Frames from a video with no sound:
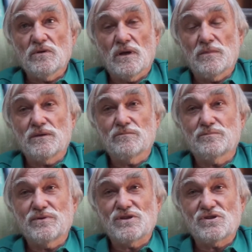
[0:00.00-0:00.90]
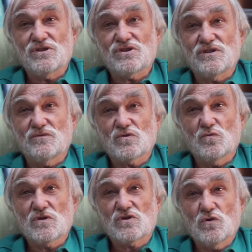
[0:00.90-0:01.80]
I mean, British history was
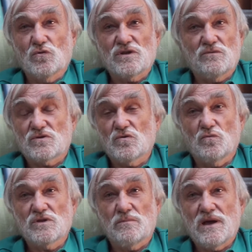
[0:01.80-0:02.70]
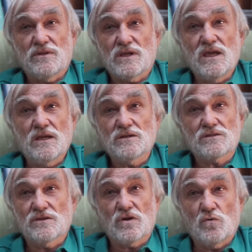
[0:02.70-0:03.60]
always taught, it was always about the kings
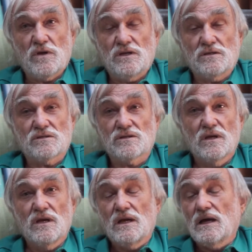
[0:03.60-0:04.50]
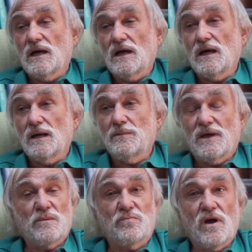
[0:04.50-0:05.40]
and the queens
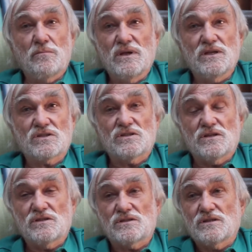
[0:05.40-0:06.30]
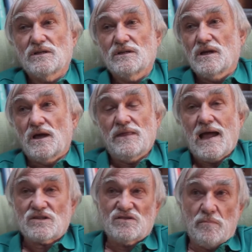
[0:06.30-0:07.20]
and the prime ministers and the
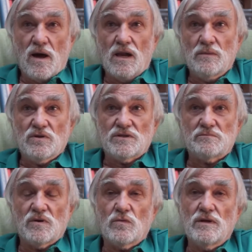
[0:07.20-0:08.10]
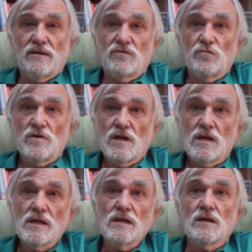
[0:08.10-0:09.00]
acts of parliament, but we never
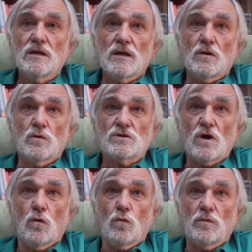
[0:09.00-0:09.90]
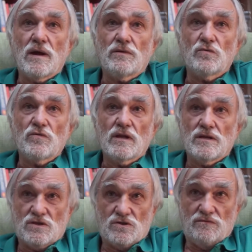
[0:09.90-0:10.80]
really were told about the real
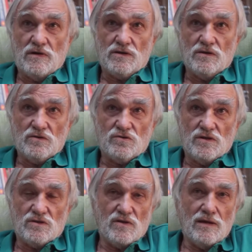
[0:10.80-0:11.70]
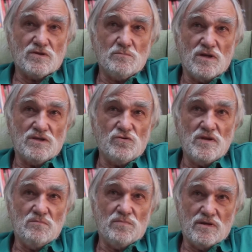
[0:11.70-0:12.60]
history of our country. And so that was my
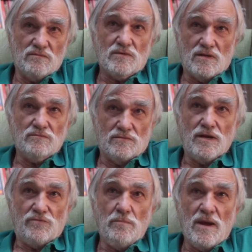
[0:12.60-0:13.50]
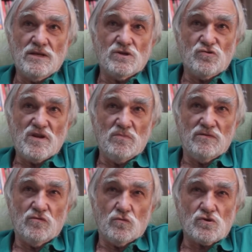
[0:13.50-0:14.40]
dream, but it remained a dream,
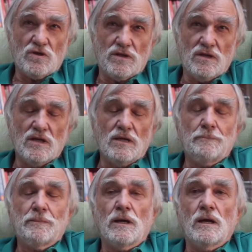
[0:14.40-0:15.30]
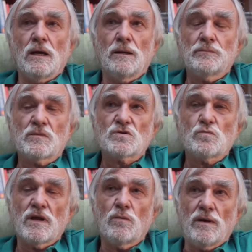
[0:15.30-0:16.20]
unfortunately. Because
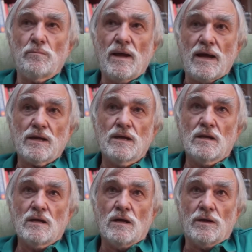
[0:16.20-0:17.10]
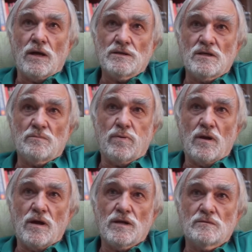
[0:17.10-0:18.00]
when I went back, and I did
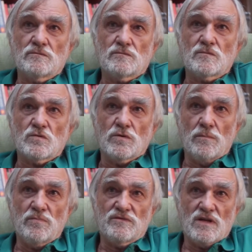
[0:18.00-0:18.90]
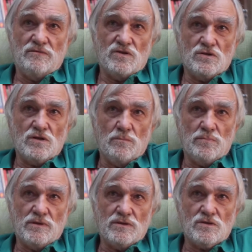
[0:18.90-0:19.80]
apply to a number of television
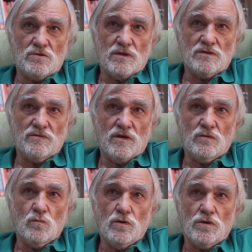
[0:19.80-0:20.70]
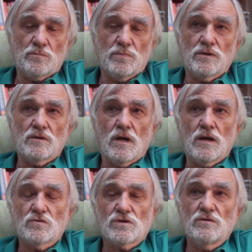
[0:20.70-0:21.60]
companies trying to find work, but I
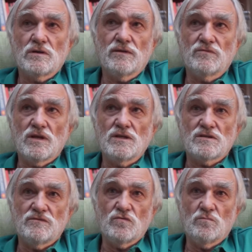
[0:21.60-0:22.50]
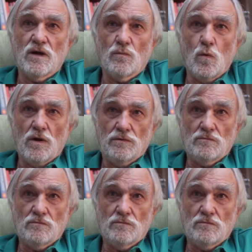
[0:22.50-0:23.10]
was only given an interview by one.